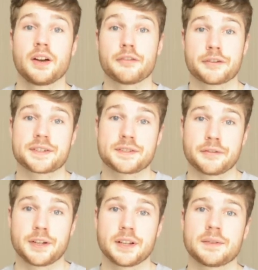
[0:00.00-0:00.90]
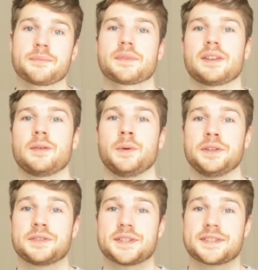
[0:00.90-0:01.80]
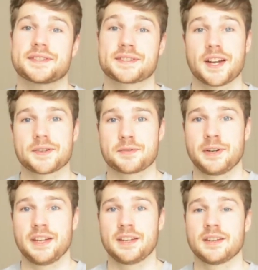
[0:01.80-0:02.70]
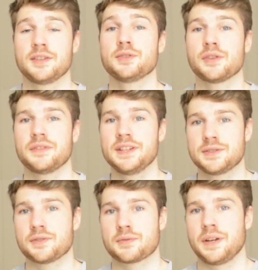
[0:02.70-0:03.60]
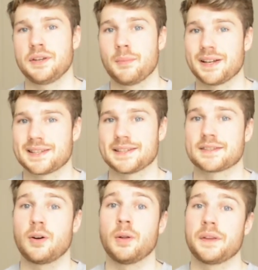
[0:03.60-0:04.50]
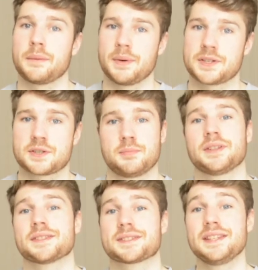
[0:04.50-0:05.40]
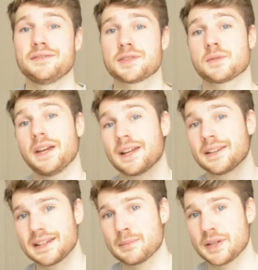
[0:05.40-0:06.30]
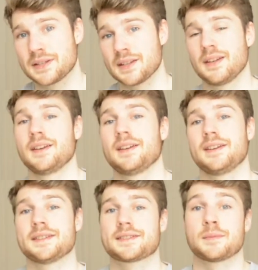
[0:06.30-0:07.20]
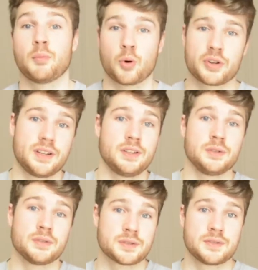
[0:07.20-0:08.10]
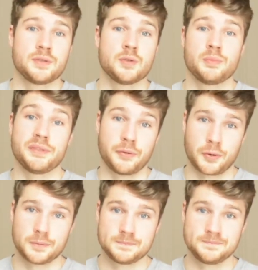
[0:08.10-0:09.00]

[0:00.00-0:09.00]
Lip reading: First of all, when you just start training, you don't need to train your muscles all that much, because even training a little bit is more than you used to do before.